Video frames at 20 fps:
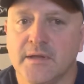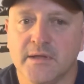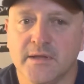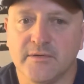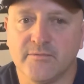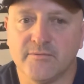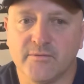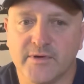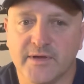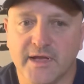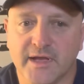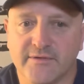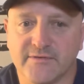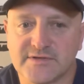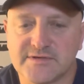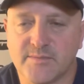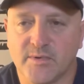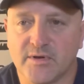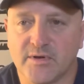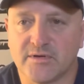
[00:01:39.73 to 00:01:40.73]
if we have a
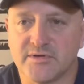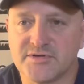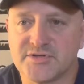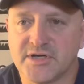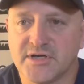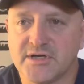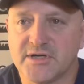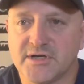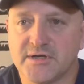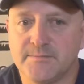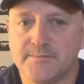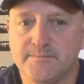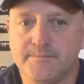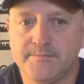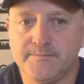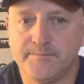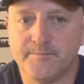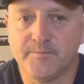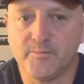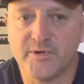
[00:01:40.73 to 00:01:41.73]
smaller job,
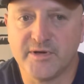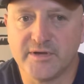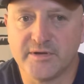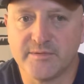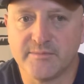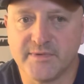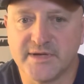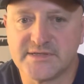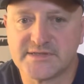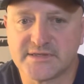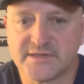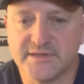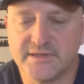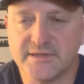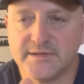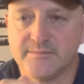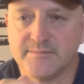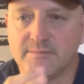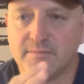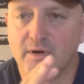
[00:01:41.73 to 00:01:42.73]
we can
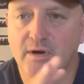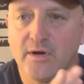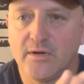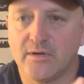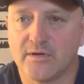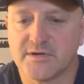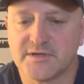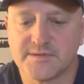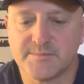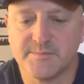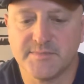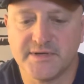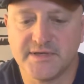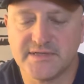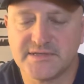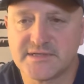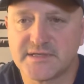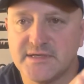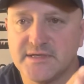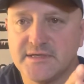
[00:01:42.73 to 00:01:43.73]
basically haul our mini
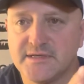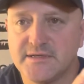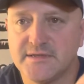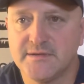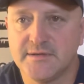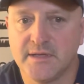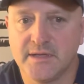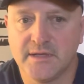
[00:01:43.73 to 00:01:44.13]
skid,